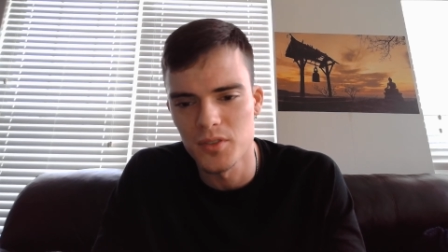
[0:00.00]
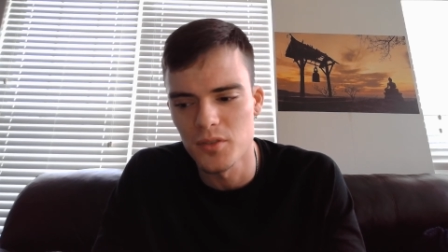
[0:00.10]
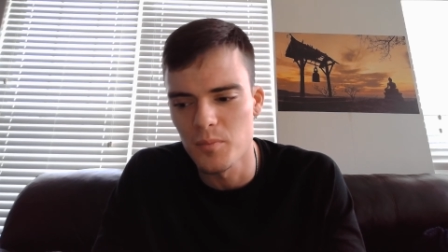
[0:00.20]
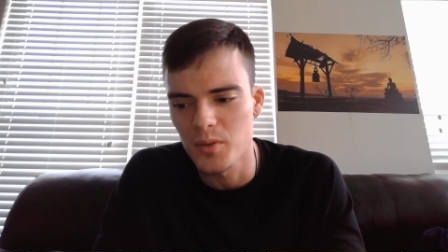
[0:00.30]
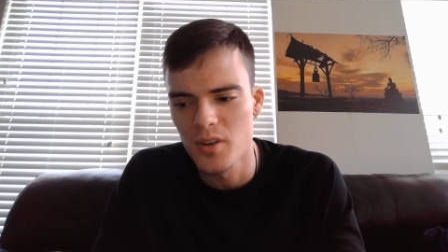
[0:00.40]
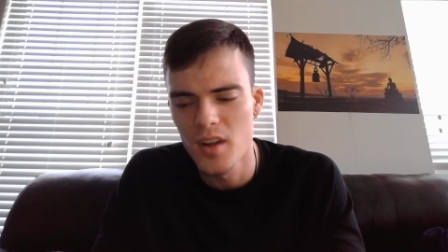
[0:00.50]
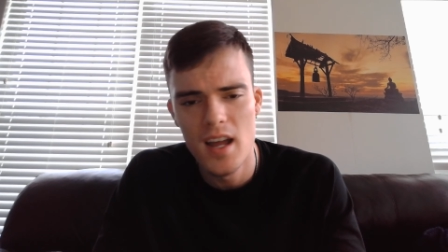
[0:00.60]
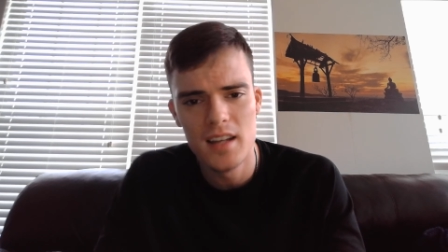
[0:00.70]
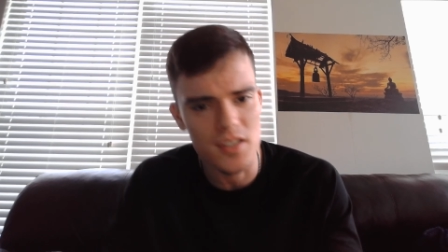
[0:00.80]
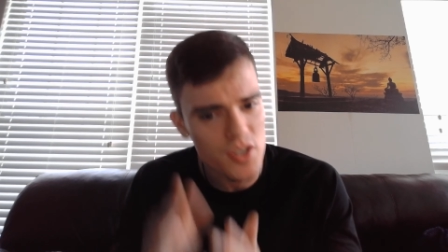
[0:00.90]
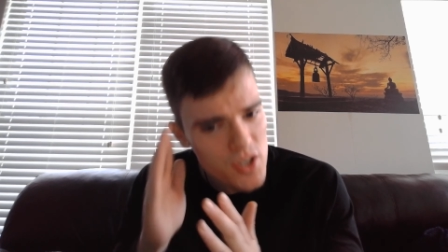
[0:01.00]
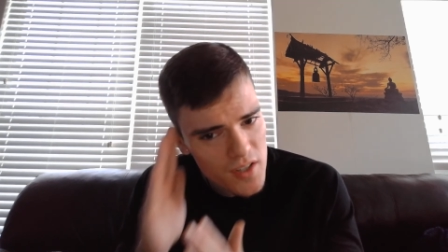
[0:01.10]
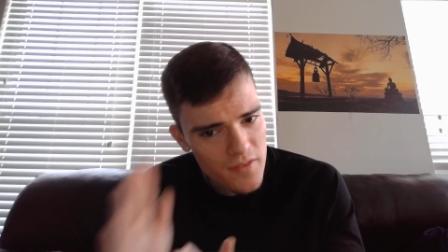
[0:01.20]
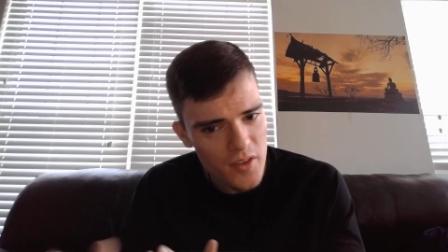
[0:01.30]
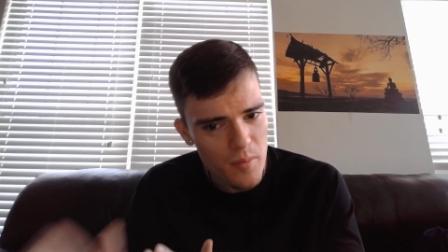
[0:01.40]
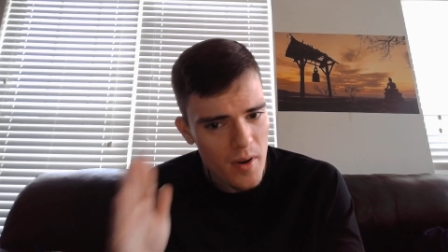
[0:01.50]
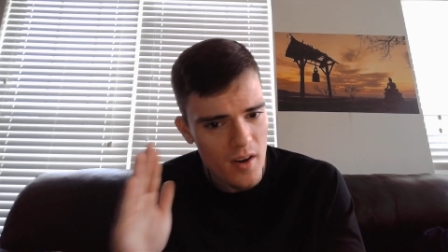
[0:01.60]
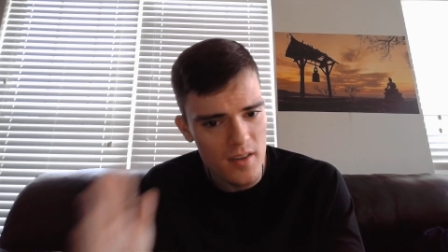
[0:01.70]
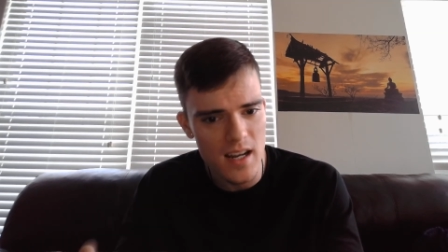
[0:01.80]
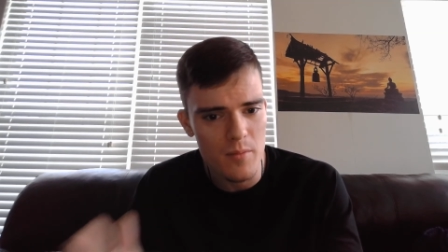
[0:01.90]
to shift their
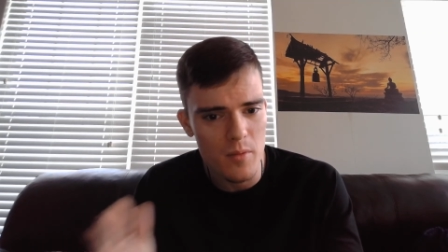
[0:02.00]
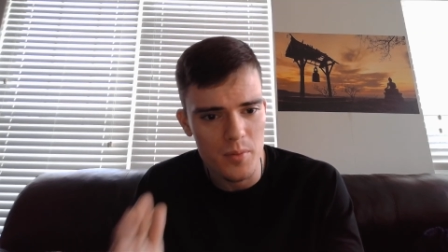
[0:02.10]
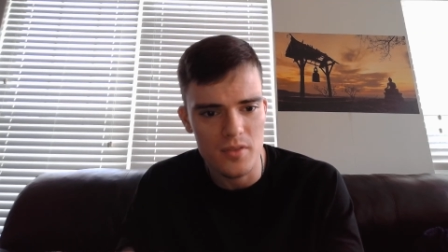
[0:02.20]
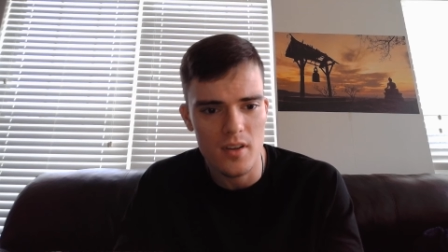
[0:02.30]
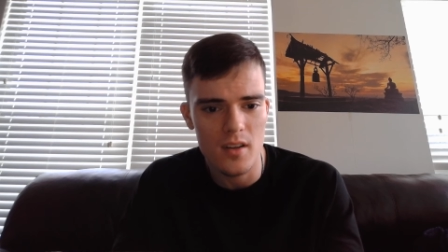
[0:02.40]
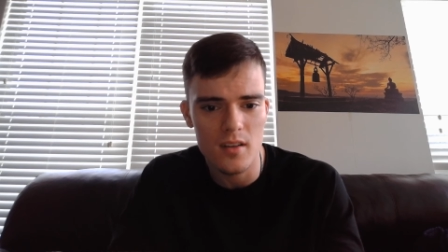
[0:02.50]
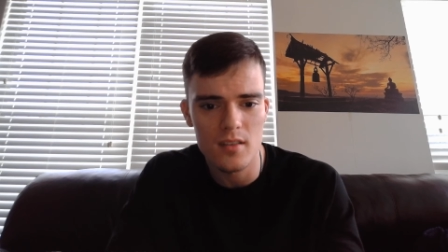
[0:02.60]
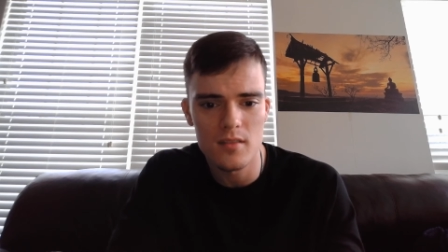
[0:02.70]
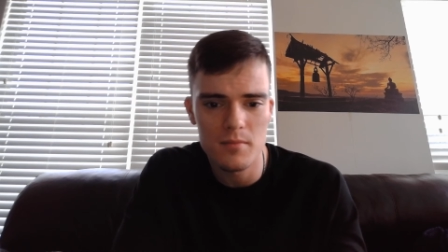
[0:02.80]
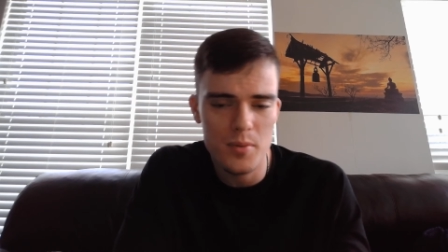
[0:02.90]
paradigmal